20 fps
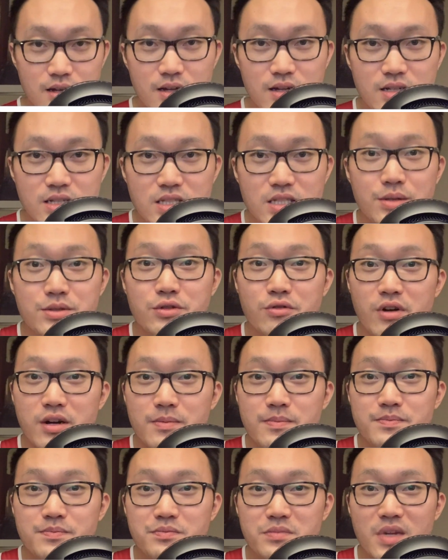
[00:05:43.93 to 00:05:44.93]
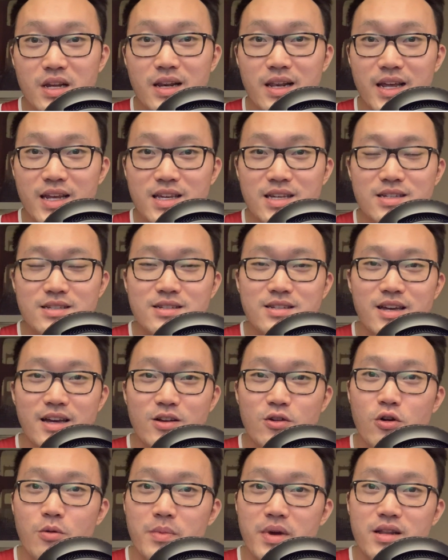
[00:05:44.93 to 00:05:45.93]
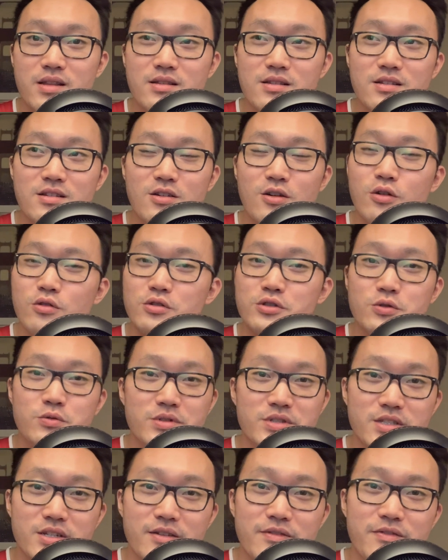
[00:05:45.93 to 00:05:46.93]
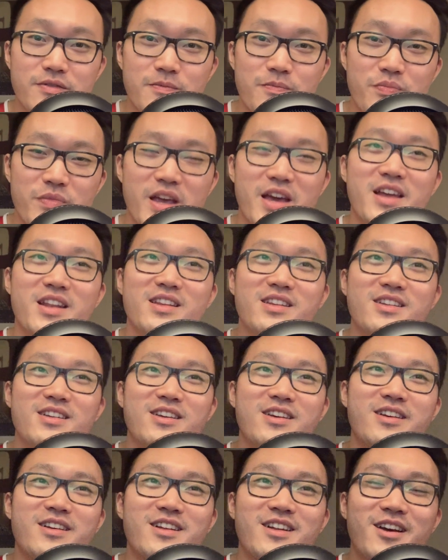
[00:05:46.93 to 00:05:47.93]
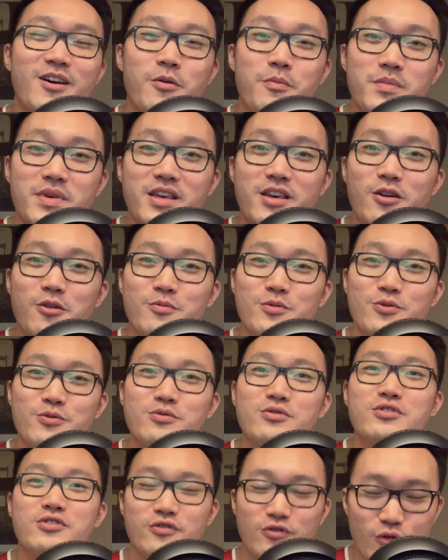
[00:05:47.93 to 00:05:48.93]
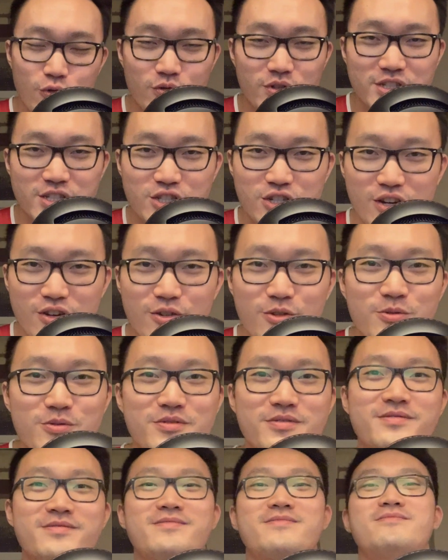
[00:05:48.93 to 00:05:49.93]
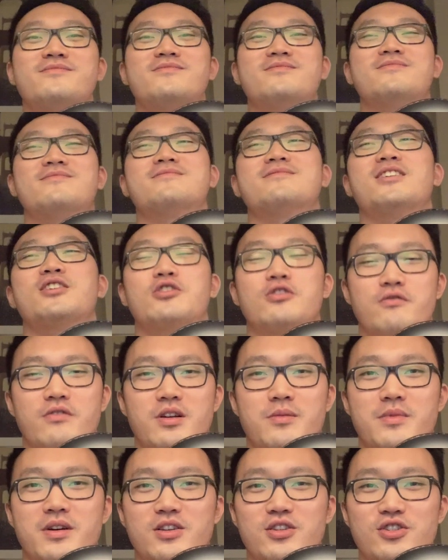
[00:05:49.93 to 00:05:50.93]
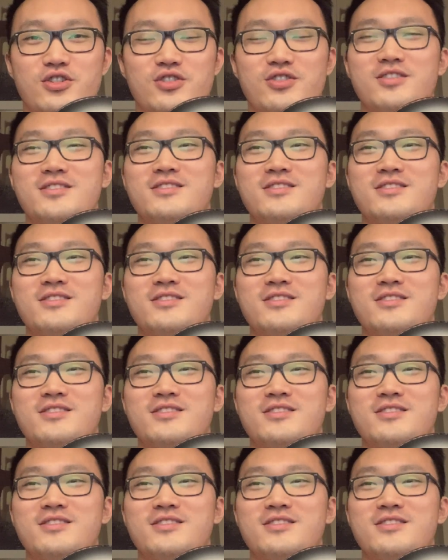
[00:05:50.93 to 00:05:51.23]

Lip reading: subscribe, like, and comment, all those good stuff, and help me help you grow this channel. Thank you very much.